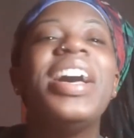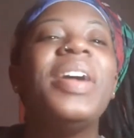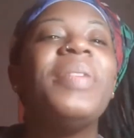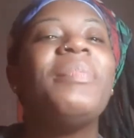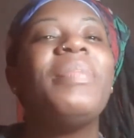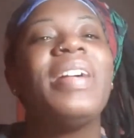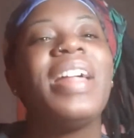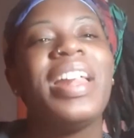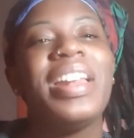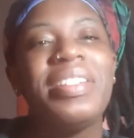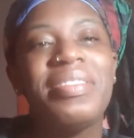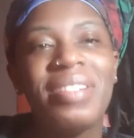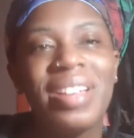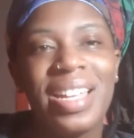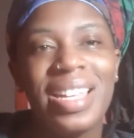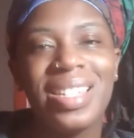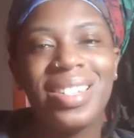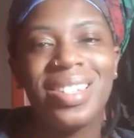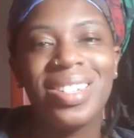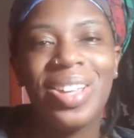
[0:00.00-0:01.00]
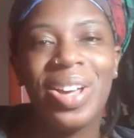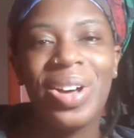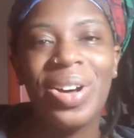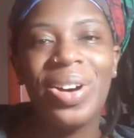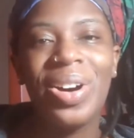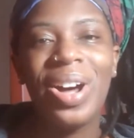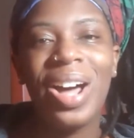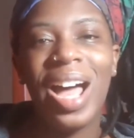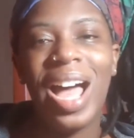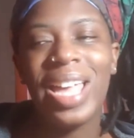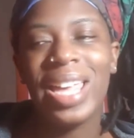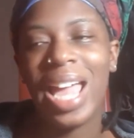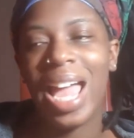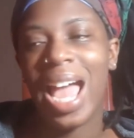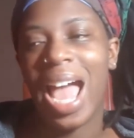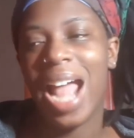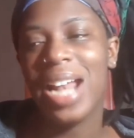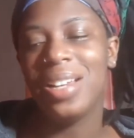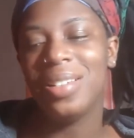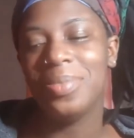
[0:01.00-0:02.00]
But anyway, so yeah,
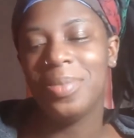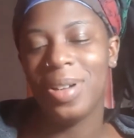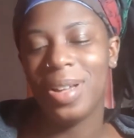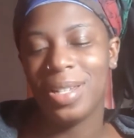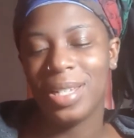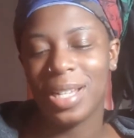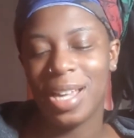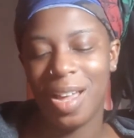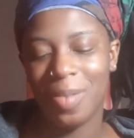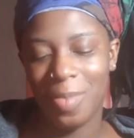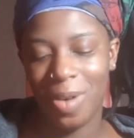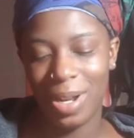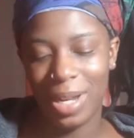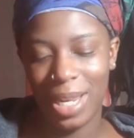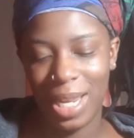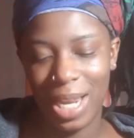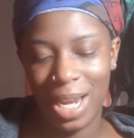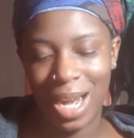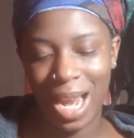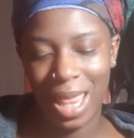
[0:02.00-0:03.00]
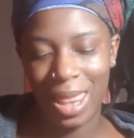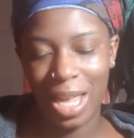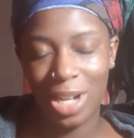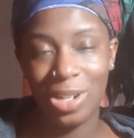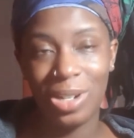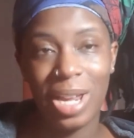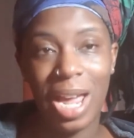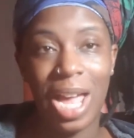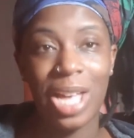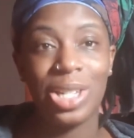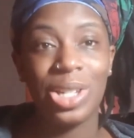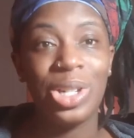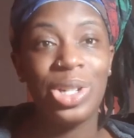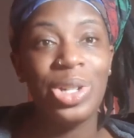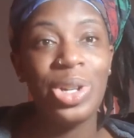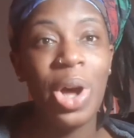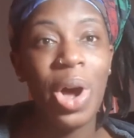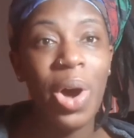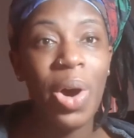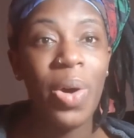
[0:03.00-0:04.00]
I just wanted to come on here and let you guys
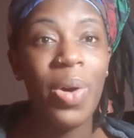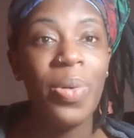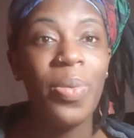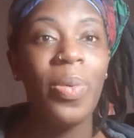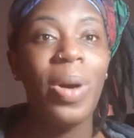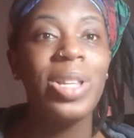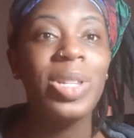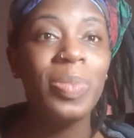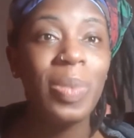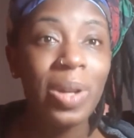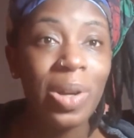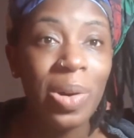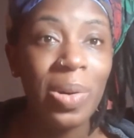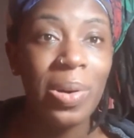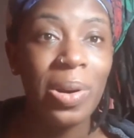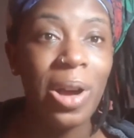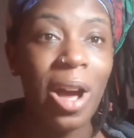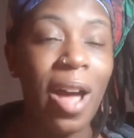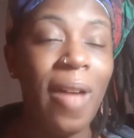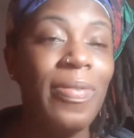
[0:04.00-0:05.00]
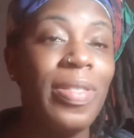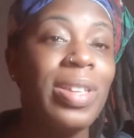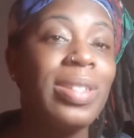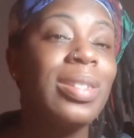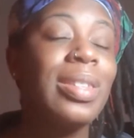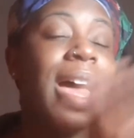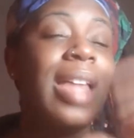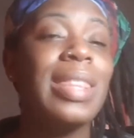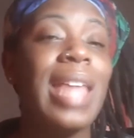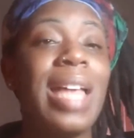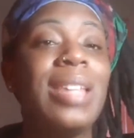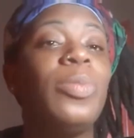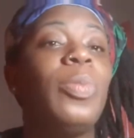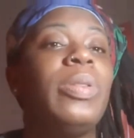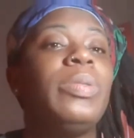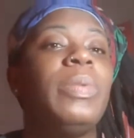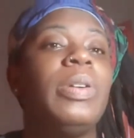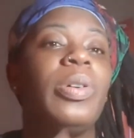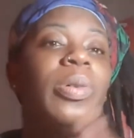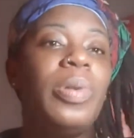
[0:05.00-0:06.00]
know what's been going on. That's
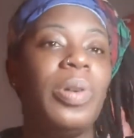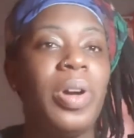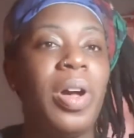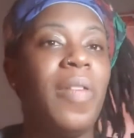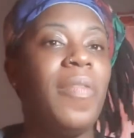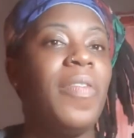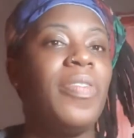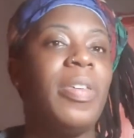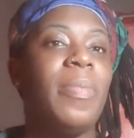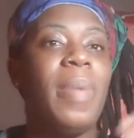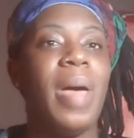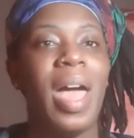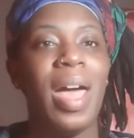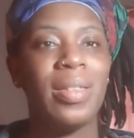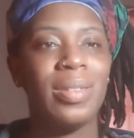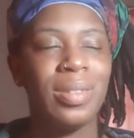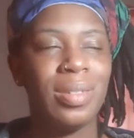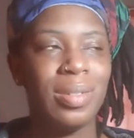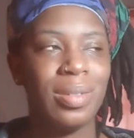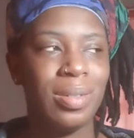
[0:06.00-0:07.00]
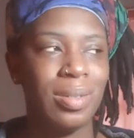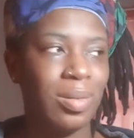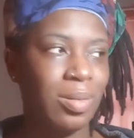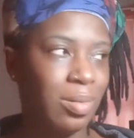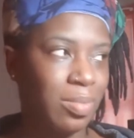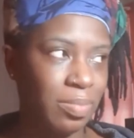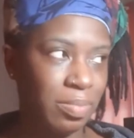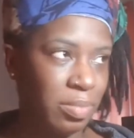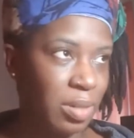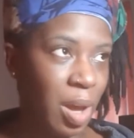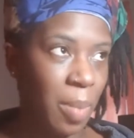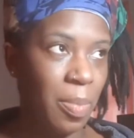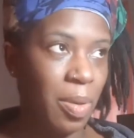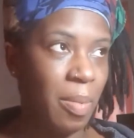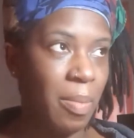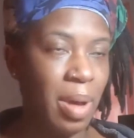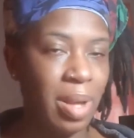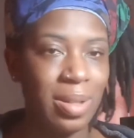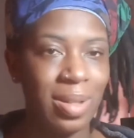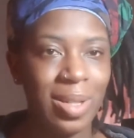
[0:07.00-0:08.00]
what's been going on for the past couple
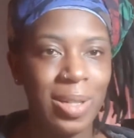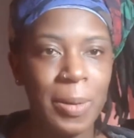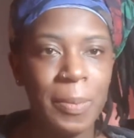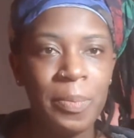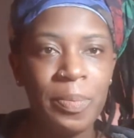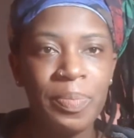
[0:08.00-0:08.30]
of months.